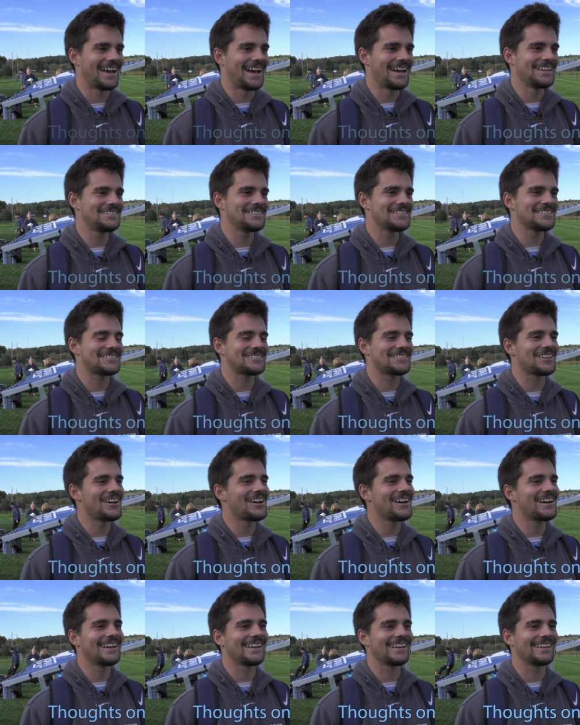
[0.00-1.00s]
I just
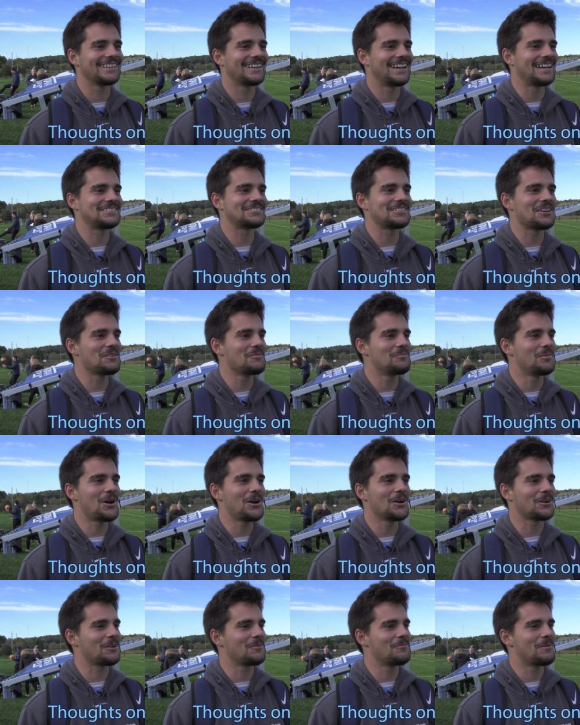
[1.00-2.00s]
saw I saw the
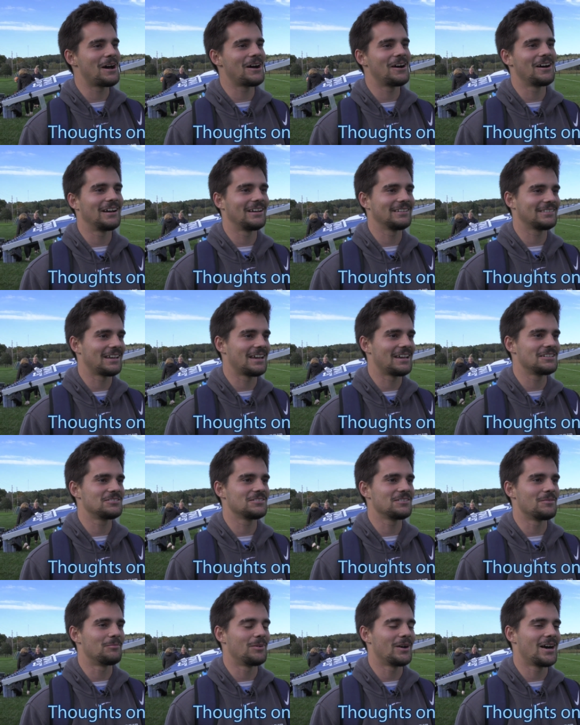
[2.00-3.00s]
ball come out at the edge
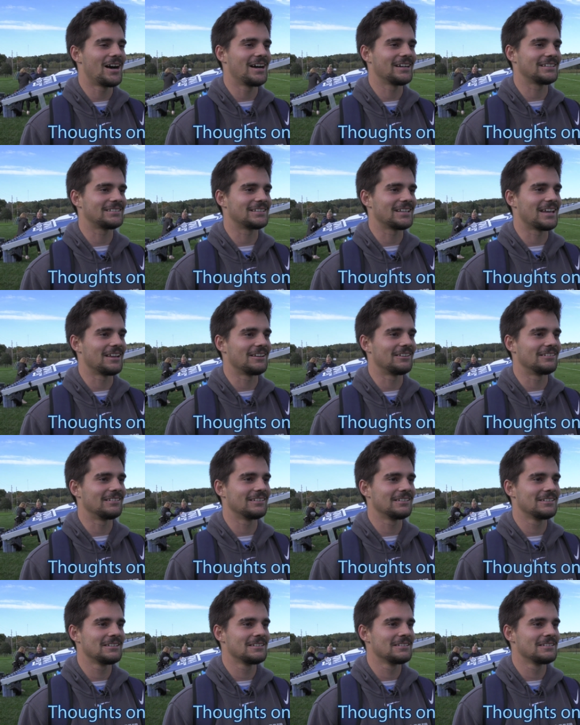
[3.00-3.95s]
of the box and